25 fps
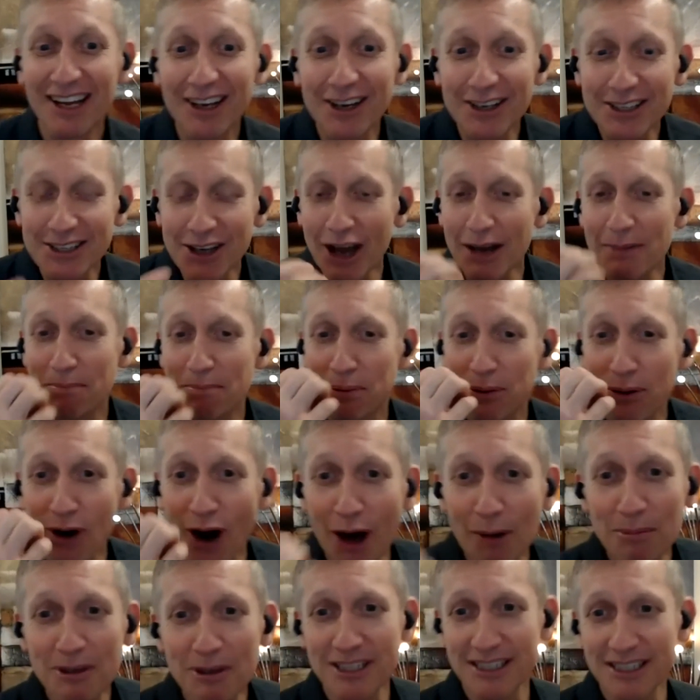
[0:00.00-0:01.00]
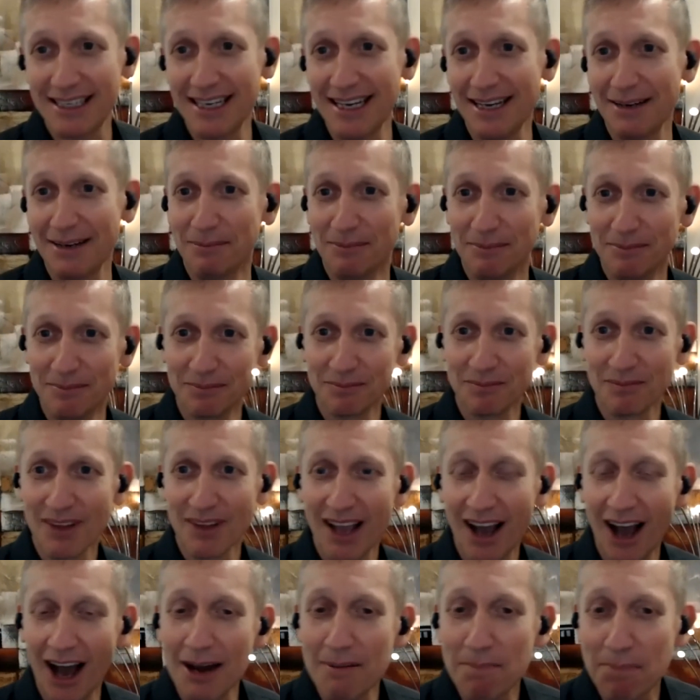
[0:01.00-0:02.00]
I'd promised him
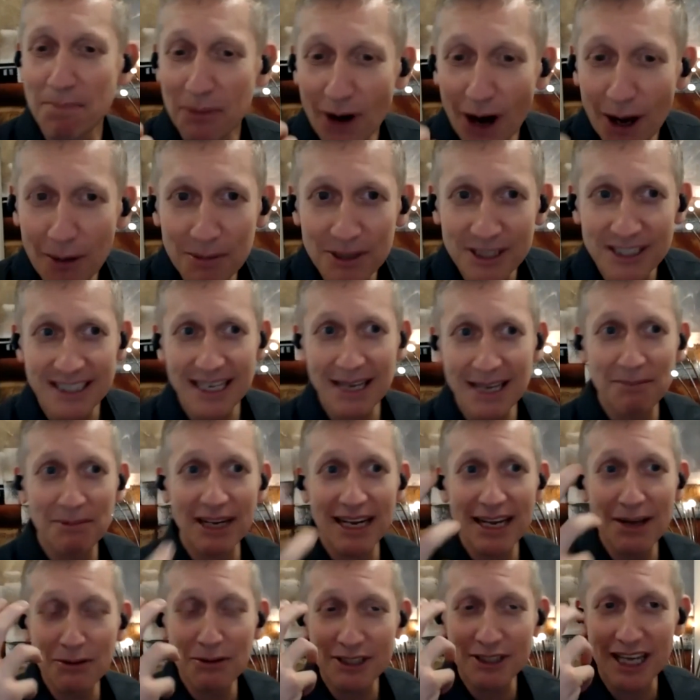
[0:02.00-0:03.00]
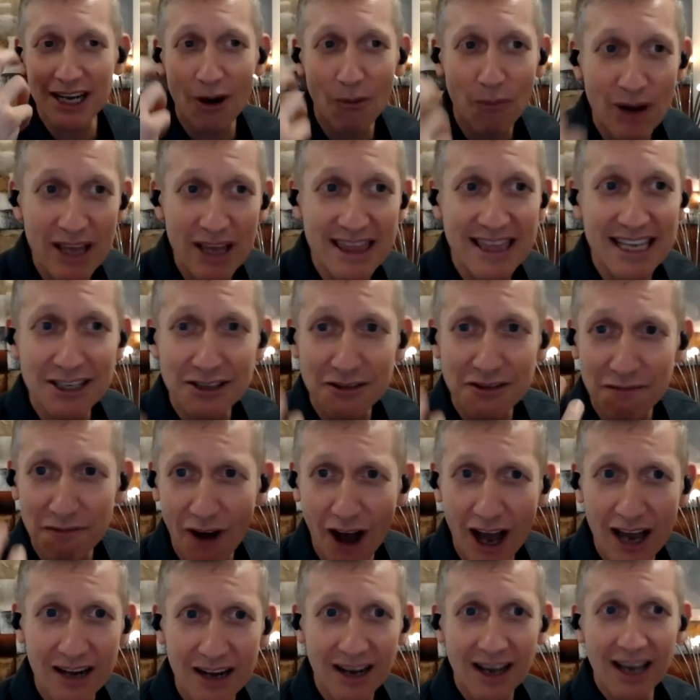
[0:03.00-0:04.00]
that he was going to win this
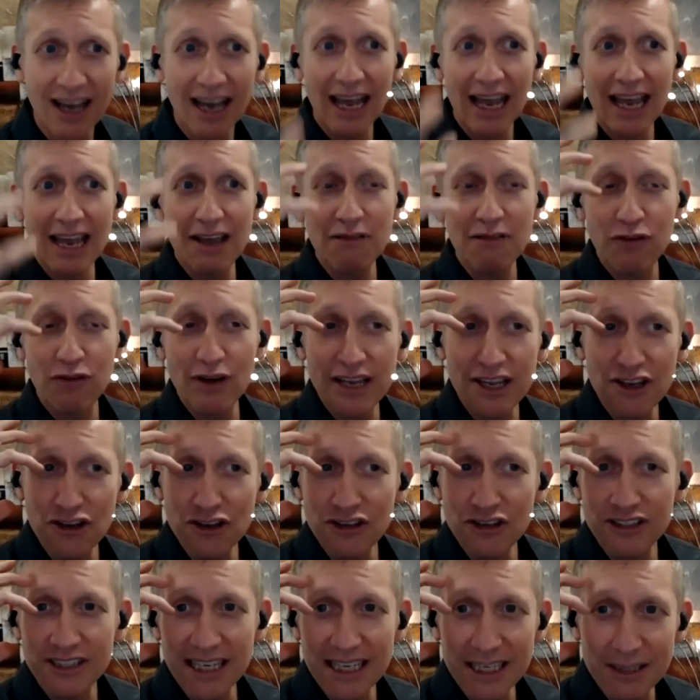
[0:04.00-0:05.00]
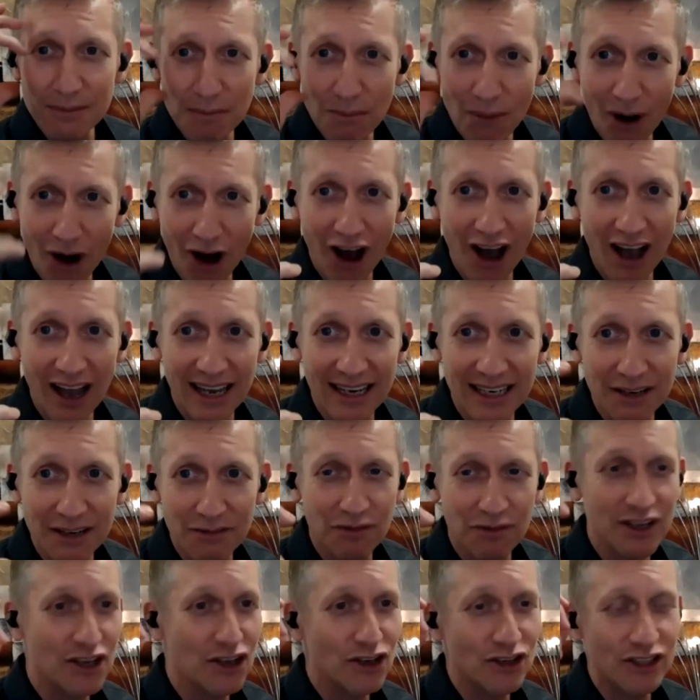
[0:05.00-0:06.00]
fight if we used his mind, if
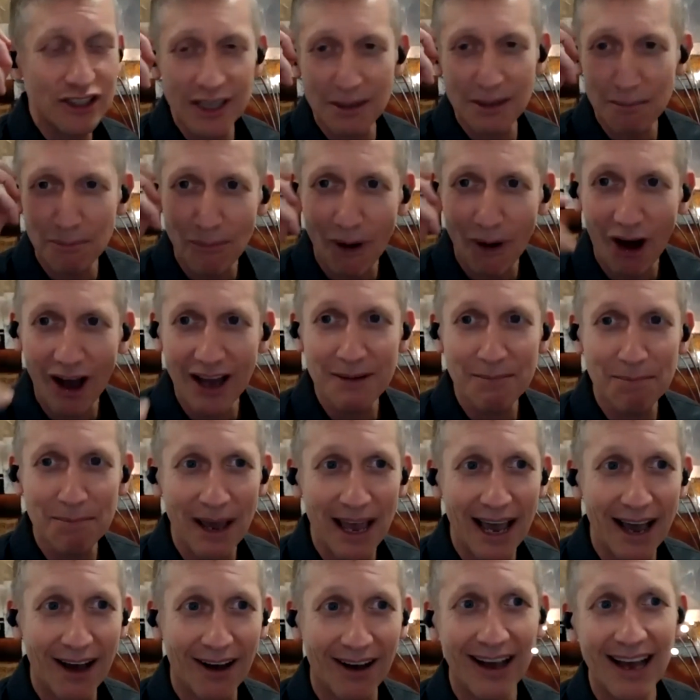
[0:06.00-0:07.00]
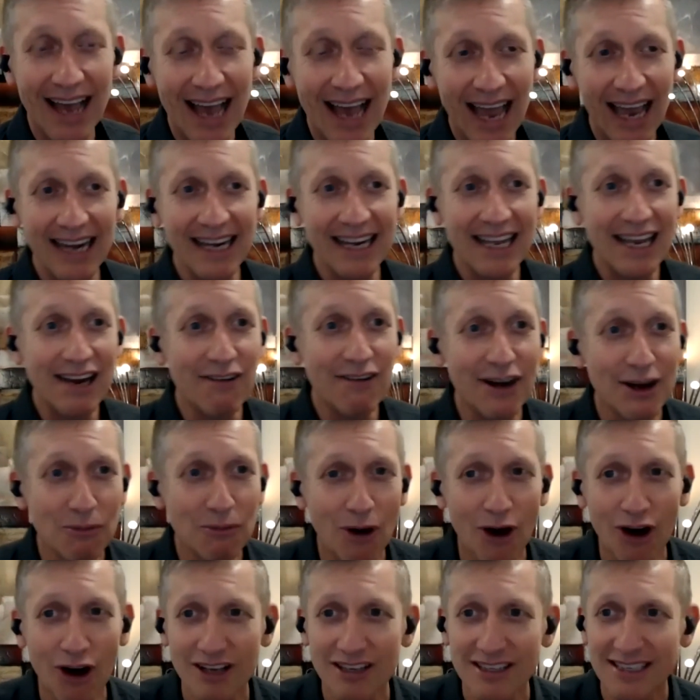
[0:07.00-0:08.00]
we used the mind power. And here he
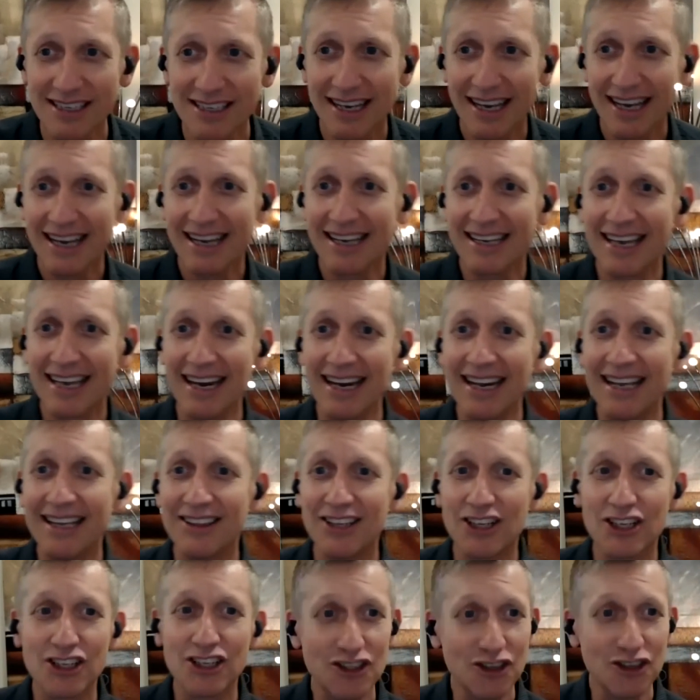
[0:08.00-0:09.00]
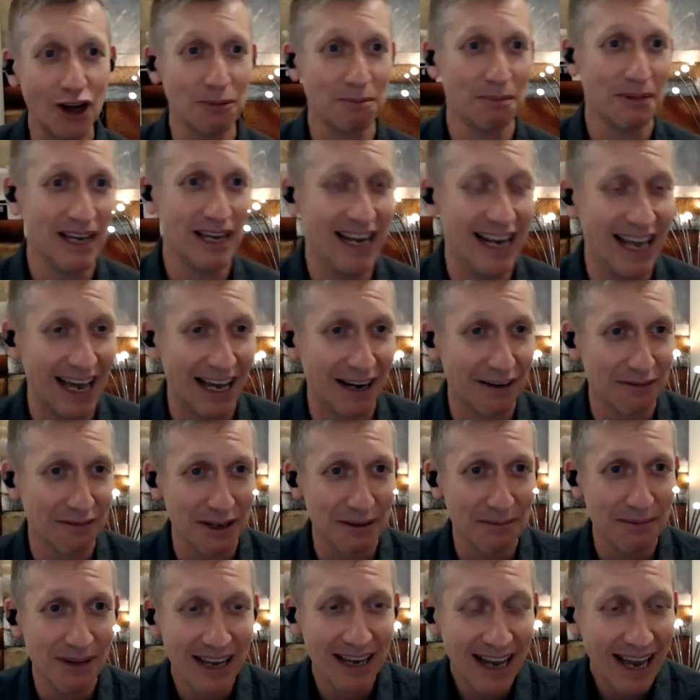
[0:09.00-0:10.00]
was getting the snot beat out of
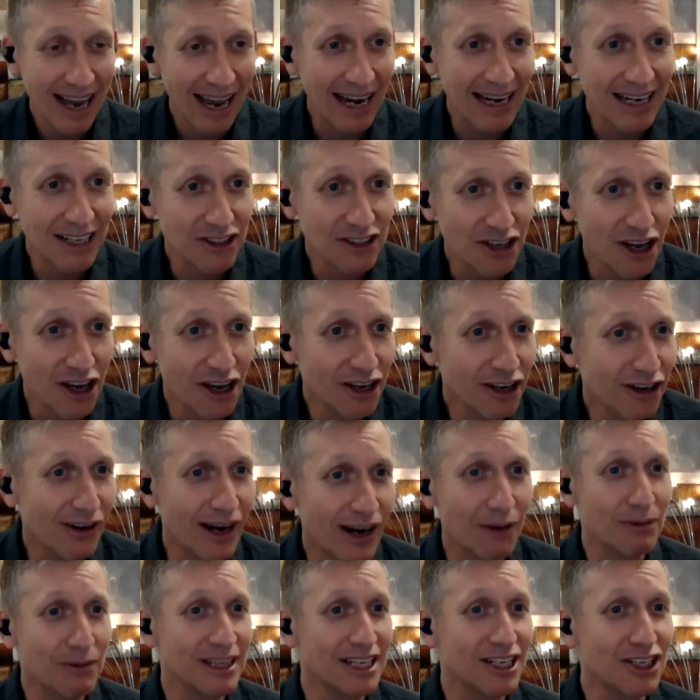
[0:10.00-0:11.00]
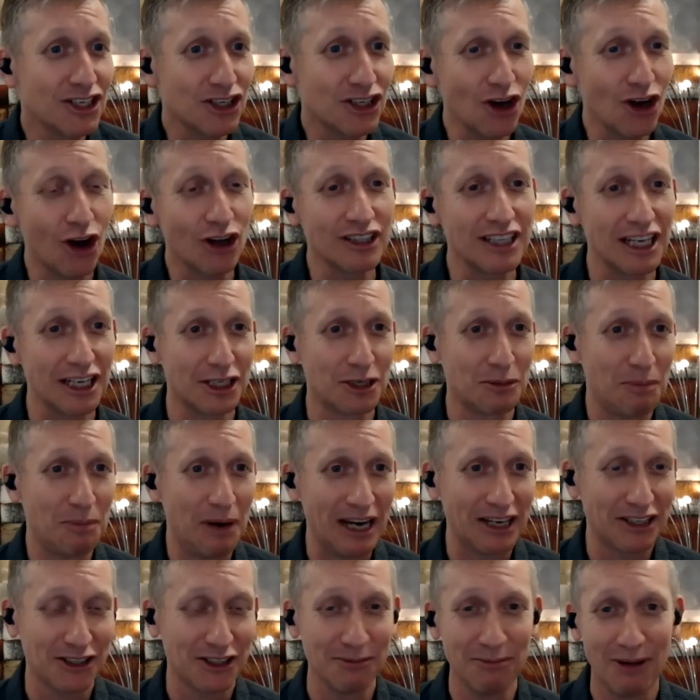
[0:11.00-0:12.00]
him, and he turned around with this shocked
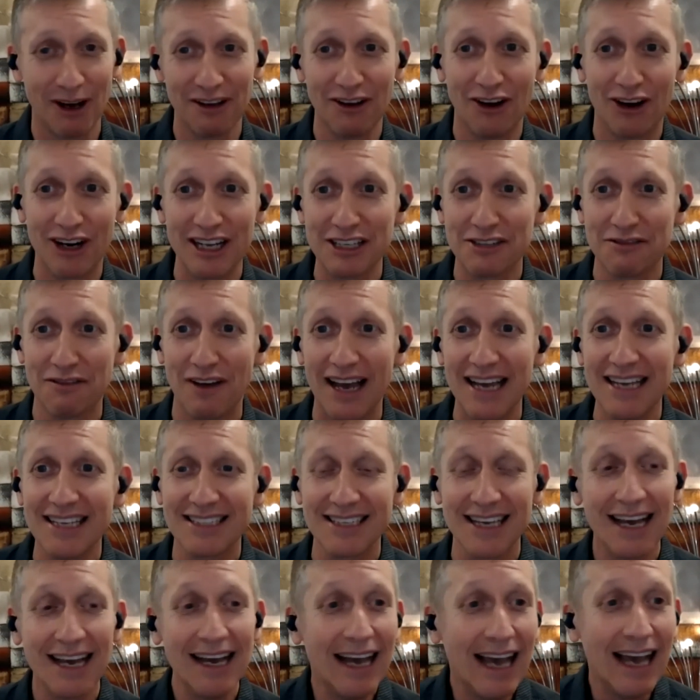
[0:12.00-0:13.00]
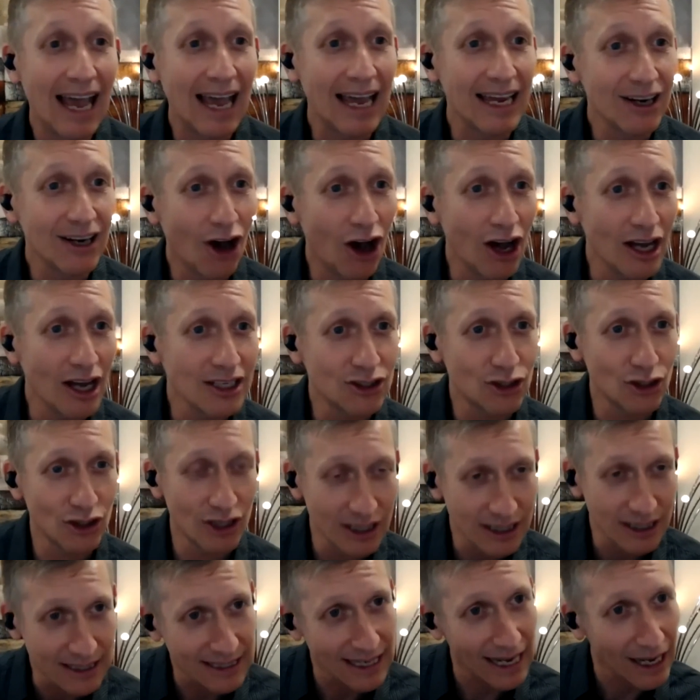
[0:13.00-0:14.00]
expression on his face, and I sort of
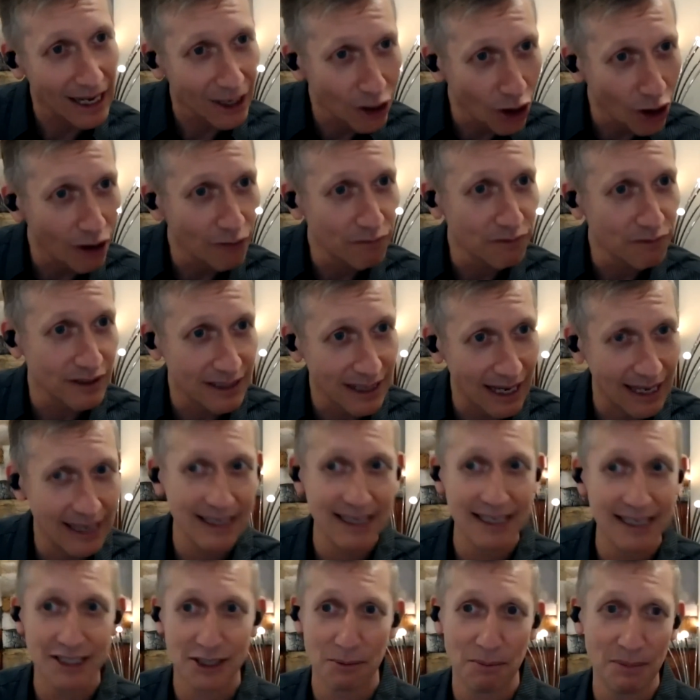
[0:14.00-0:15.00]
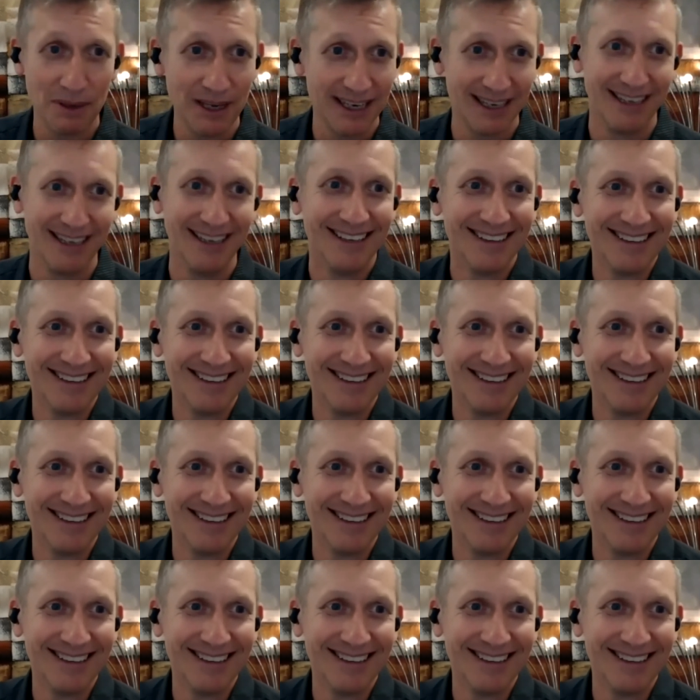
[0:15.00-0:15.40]
slunk off and disappeared.